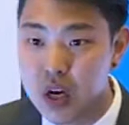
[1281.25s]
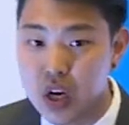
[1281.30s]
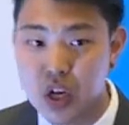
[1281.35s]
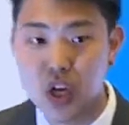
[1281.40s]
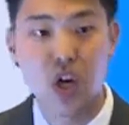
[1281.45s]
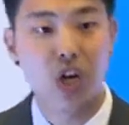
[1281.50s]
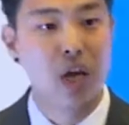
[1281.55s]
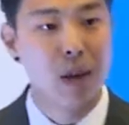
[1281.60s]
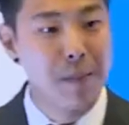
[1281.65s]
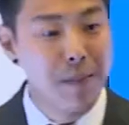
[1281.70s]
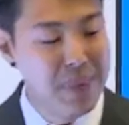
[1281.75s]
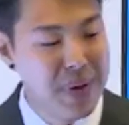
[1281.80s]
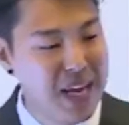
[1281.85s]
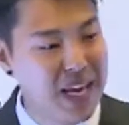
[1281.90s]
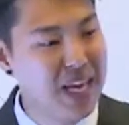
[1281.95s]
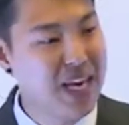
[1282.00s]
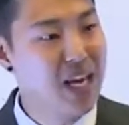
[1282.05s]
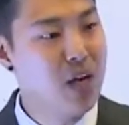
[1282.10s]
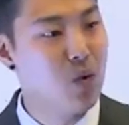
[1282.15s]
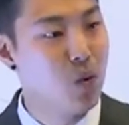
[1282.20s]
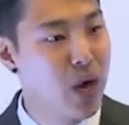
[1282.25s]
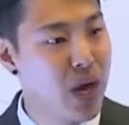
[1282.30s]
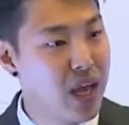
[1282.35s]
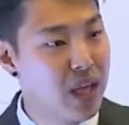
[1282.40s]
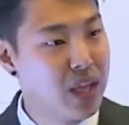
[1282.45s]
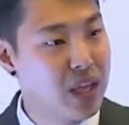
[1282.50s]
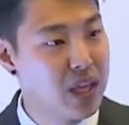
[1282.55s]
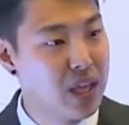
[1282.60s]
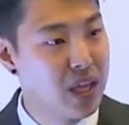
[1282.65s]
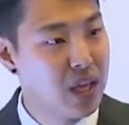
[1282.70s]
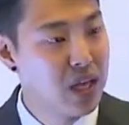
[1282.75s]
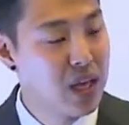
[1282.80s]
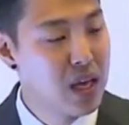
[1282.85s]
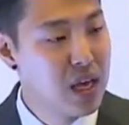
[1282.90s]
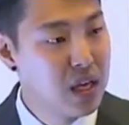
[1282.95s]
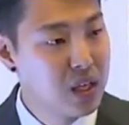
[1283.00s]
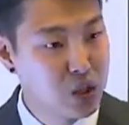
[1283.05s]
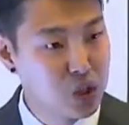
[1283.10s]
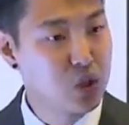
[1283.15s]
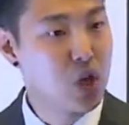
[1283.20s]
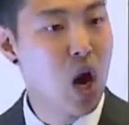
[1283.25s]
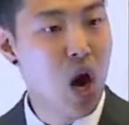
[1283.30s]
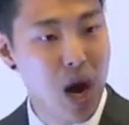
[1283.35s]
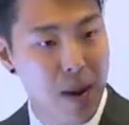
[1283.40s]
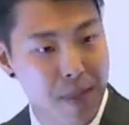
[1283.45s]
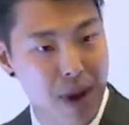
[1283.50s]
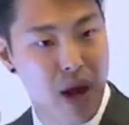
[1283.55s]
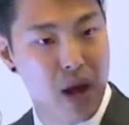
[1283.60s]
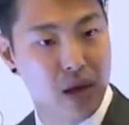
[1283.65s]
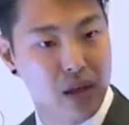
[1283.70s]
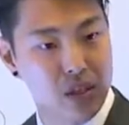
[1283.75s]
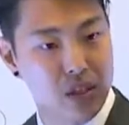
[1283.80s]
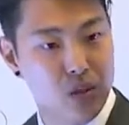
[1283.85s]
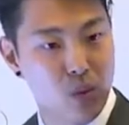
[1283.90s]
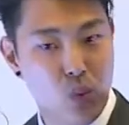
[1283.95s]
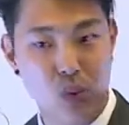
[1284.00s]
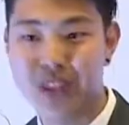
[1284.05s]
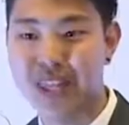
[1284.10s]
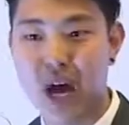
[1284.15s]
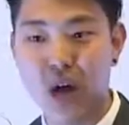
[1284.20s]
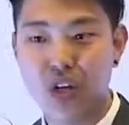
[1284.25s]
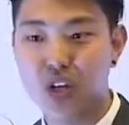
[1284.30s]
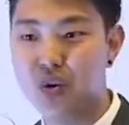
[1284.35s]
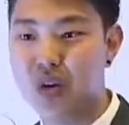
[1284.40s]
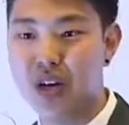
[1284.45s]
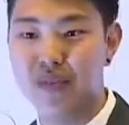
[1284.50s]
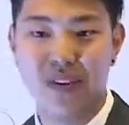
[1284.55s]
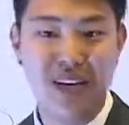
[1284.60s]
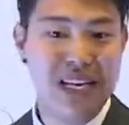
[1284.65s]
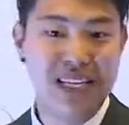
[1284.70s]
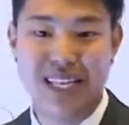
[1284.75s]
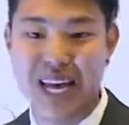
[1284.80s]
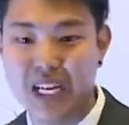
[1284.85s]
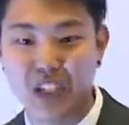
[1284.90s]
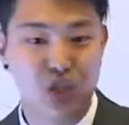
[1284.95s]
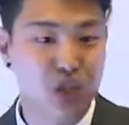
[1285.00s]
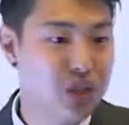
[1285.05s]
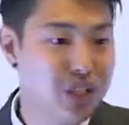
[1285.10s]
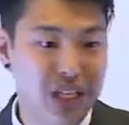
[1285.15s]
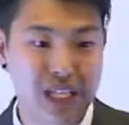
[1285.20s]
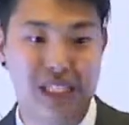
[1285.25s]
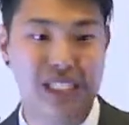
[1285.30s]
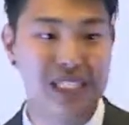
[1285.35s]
You're competing with Starbucks without you even intentionally